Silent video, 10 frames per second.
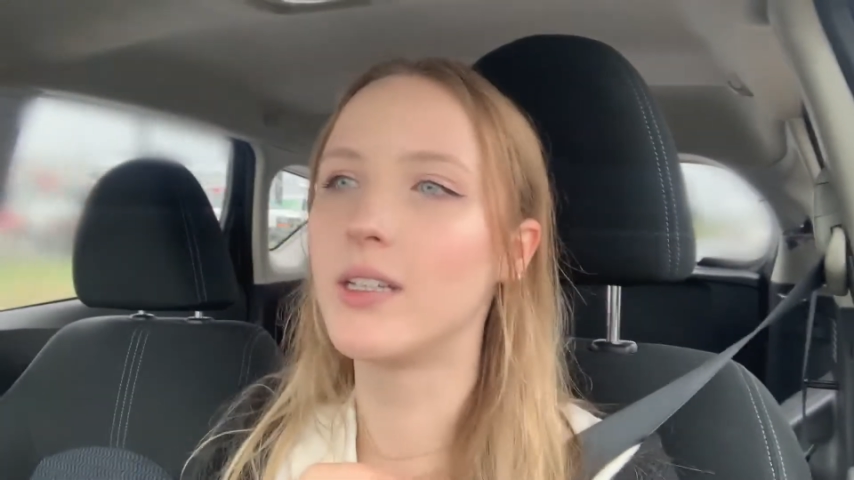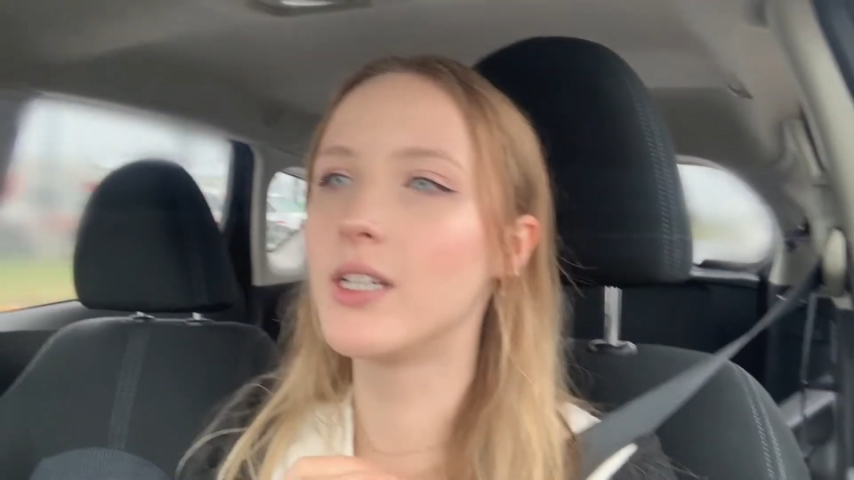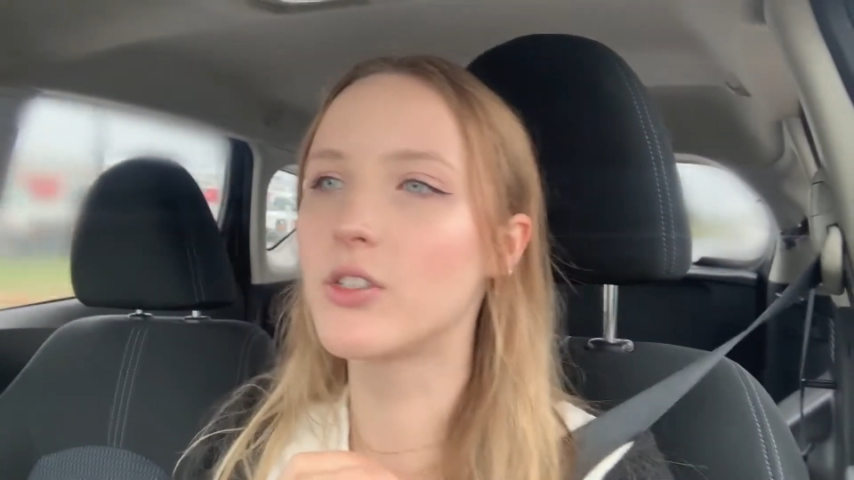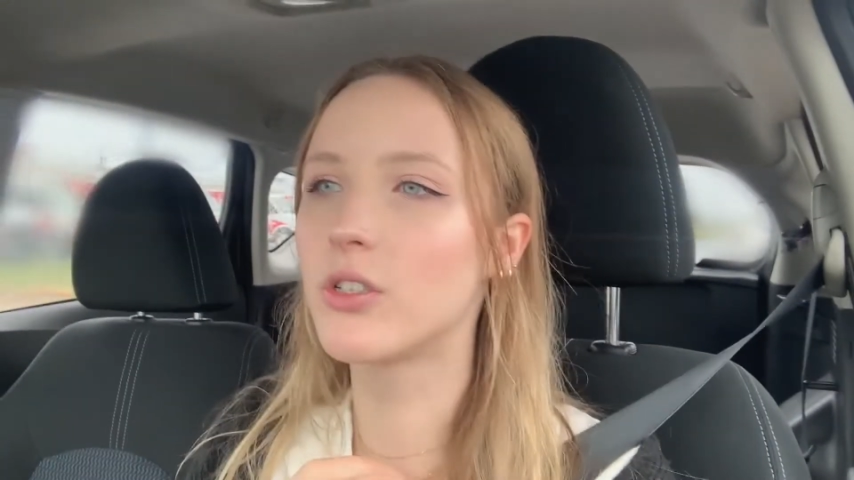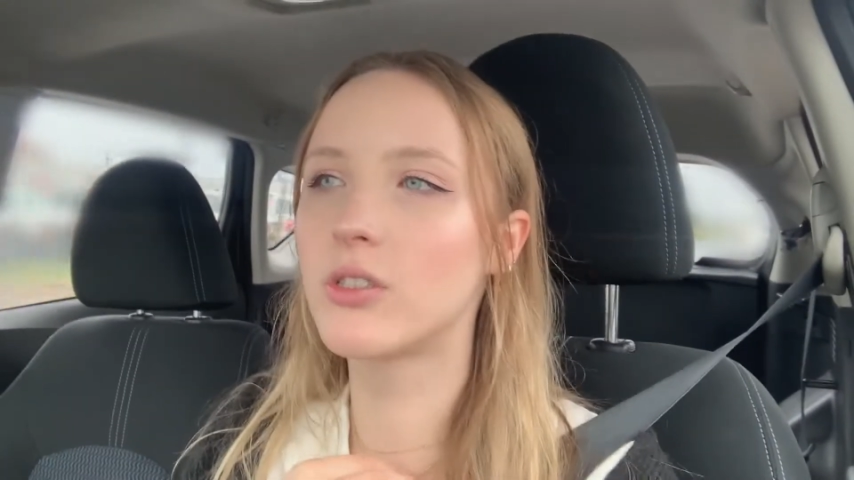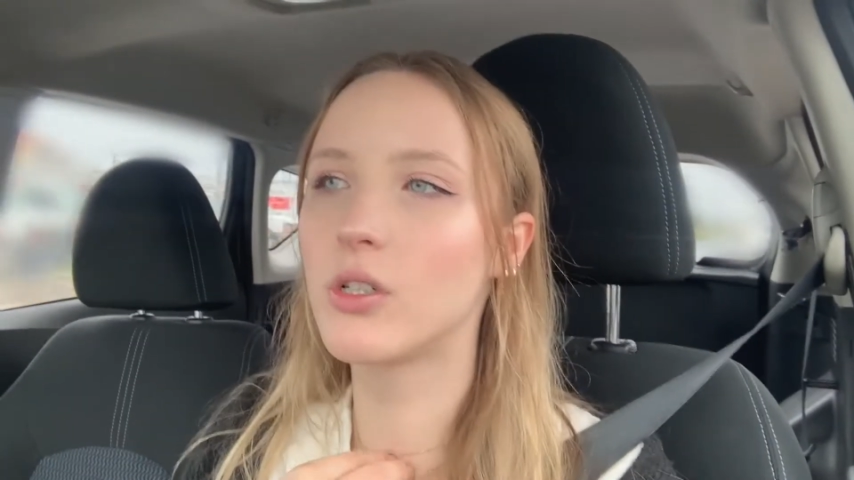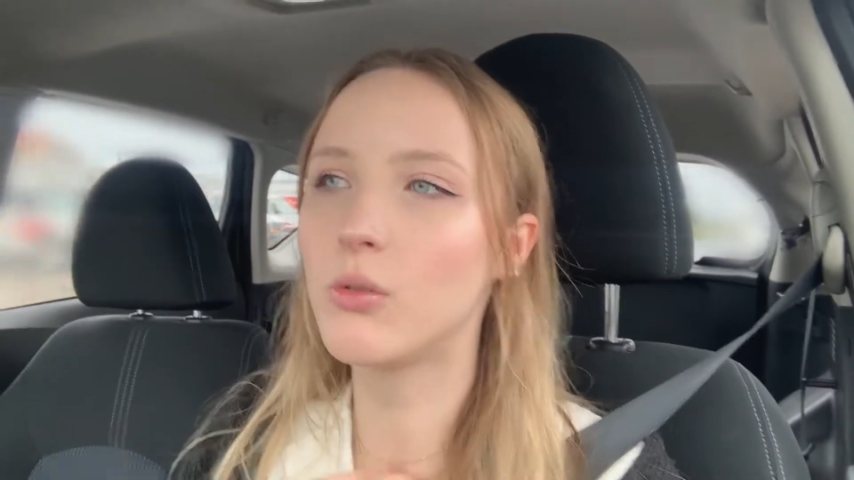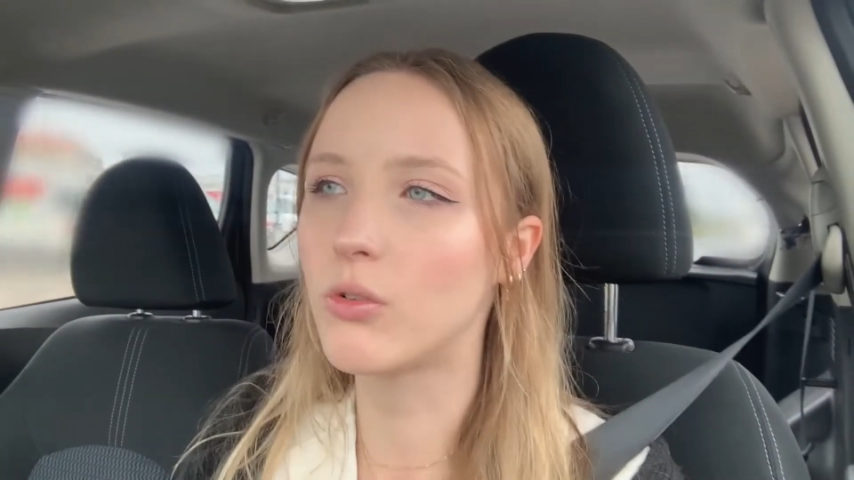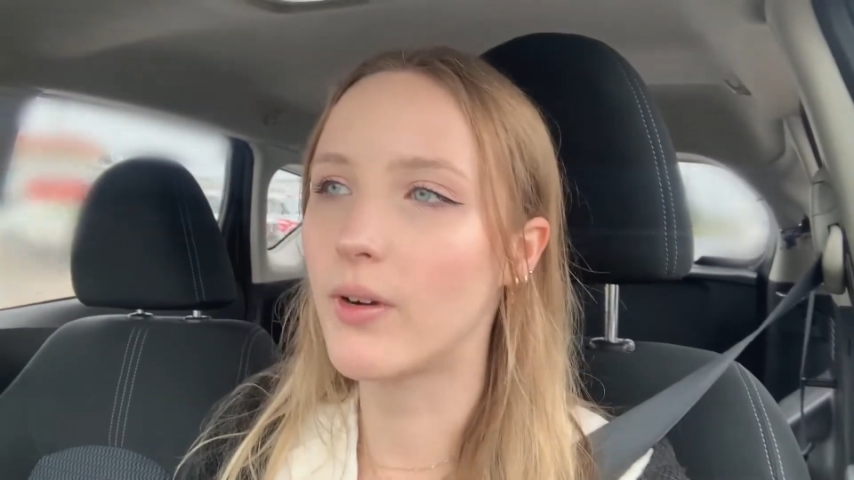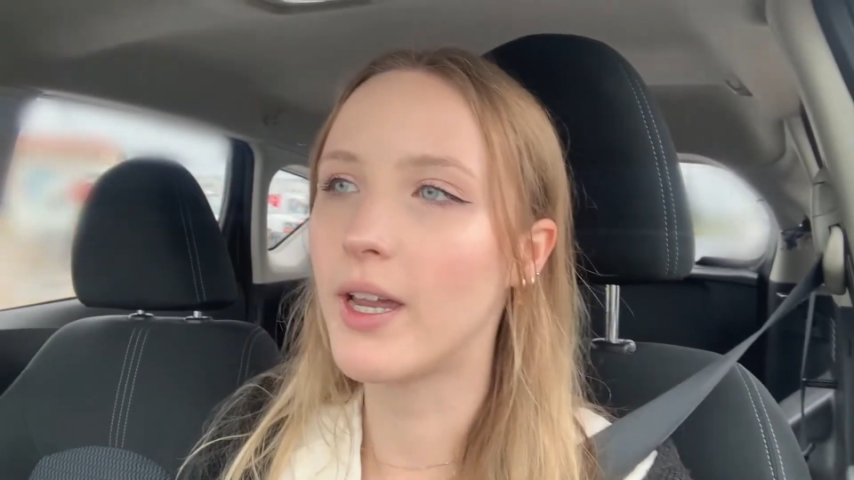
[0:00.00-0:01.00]
It's just so
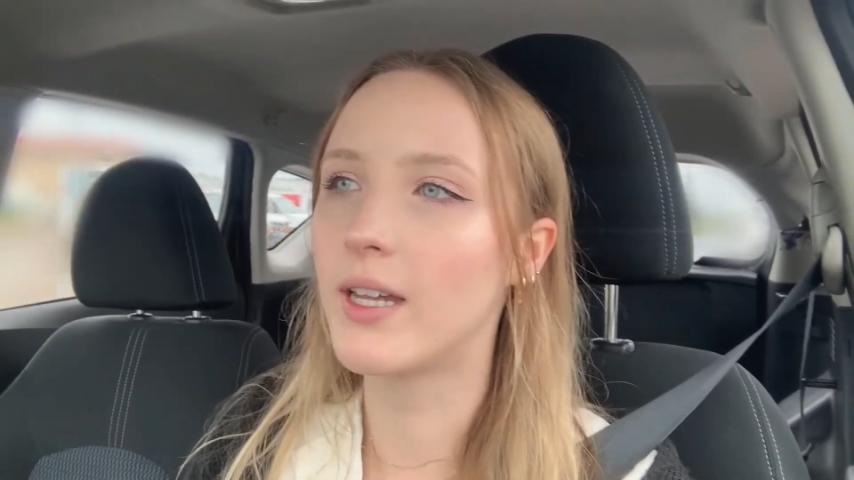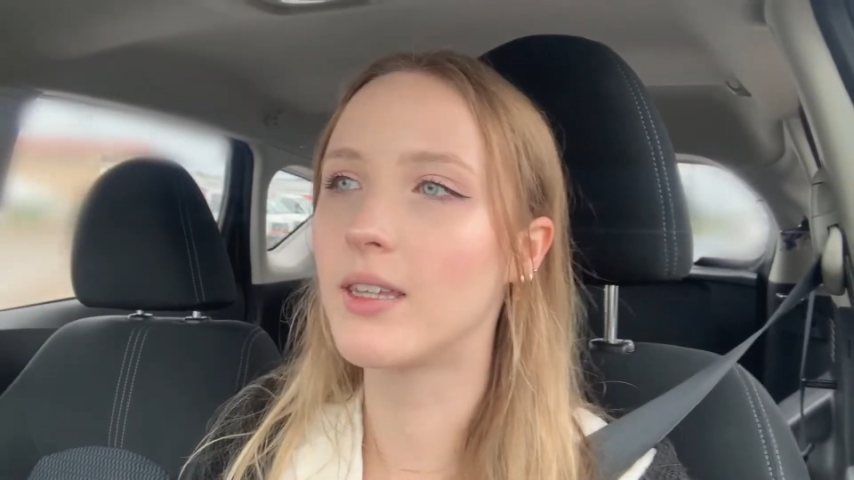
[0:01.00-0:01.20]
gray.